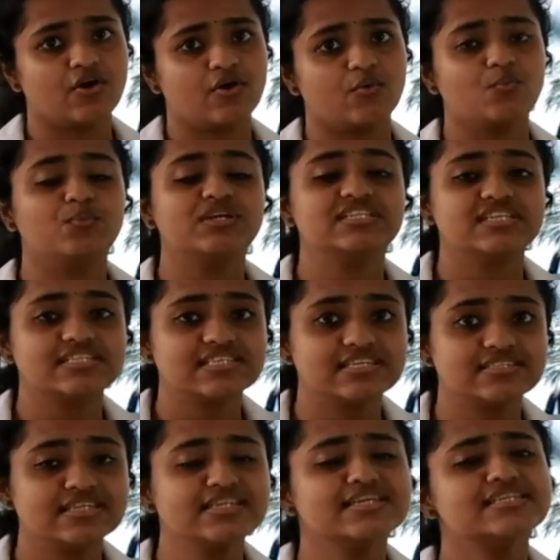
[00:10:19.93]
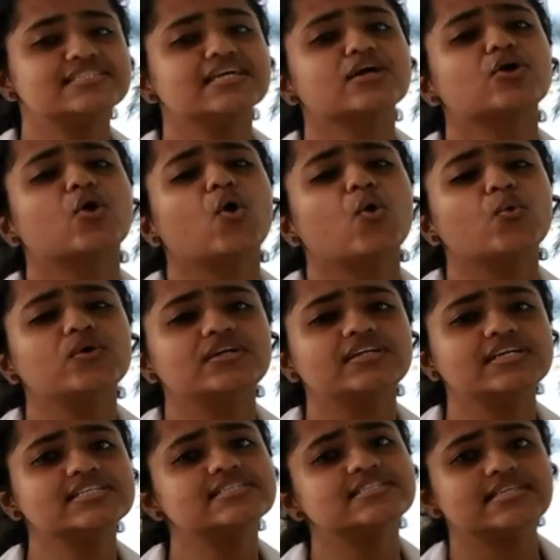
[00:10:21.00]
Winter season is the
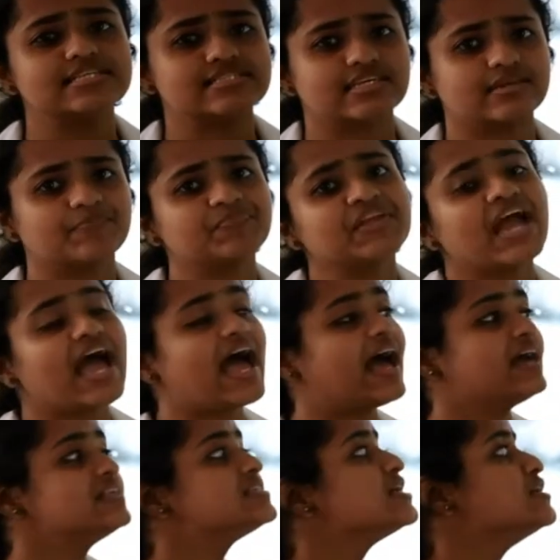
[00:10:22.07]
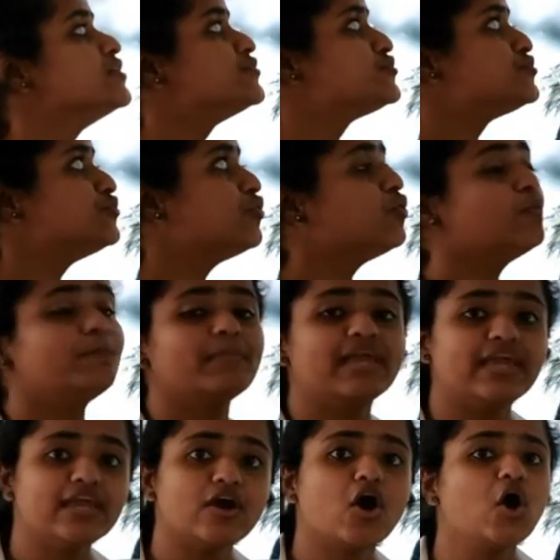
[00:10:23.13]
coldest season, and snow
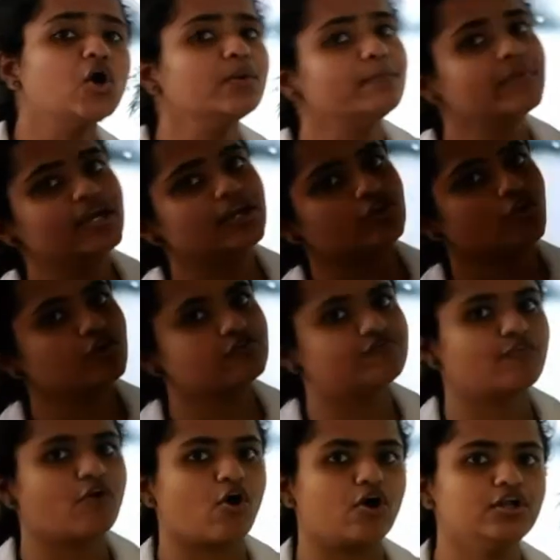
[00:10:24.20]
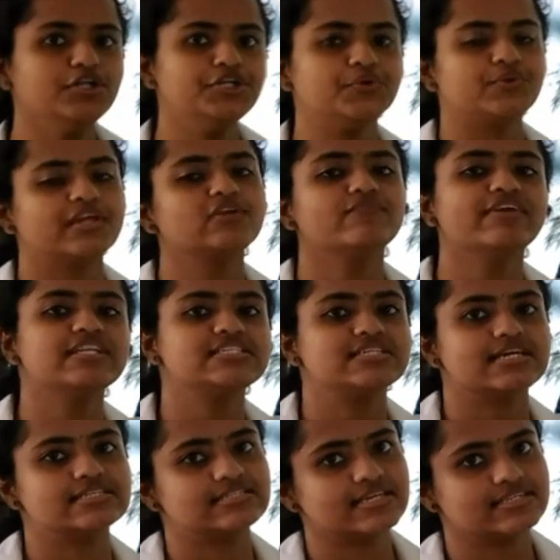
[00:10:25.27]
may or may not fall during winter
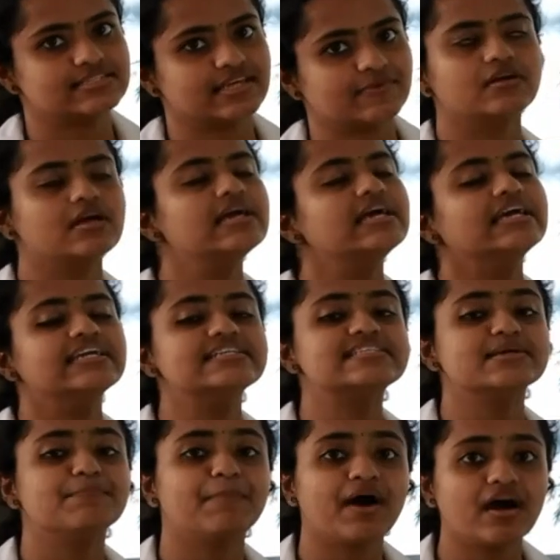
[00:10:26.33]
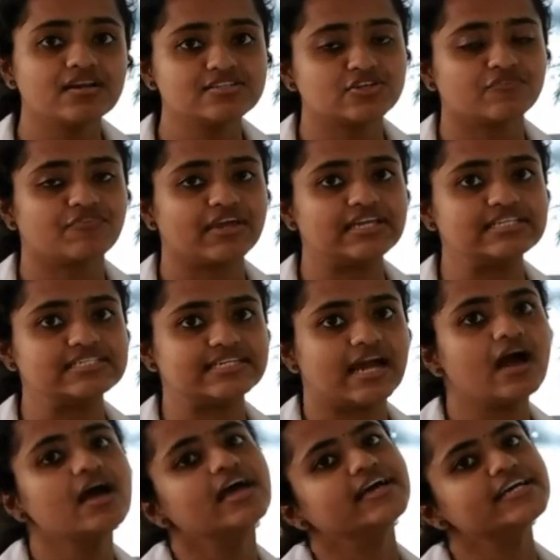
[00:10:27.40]
season. In some parts of
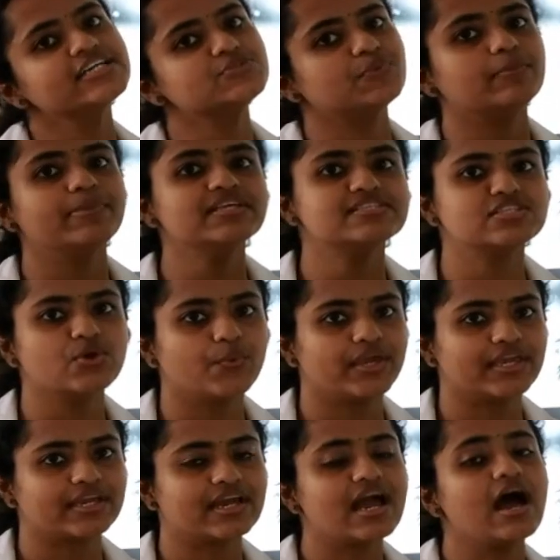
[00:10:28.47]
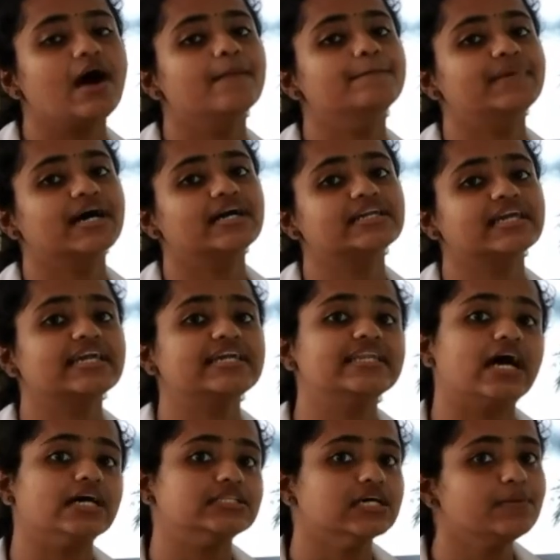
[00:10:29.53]
India, it will be snowing, but in
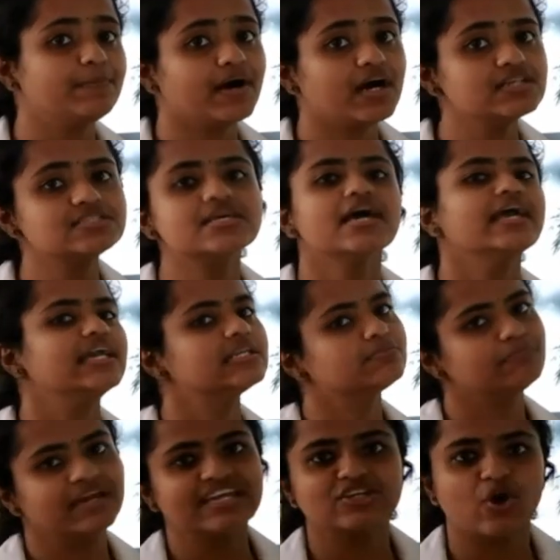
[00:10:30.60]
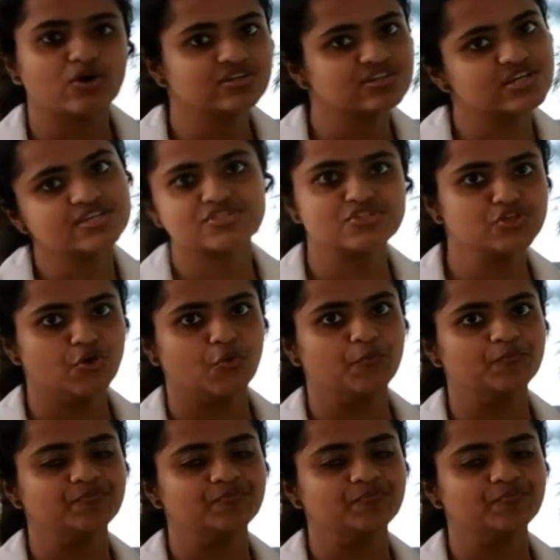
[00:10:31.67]
other parts, it may not snow.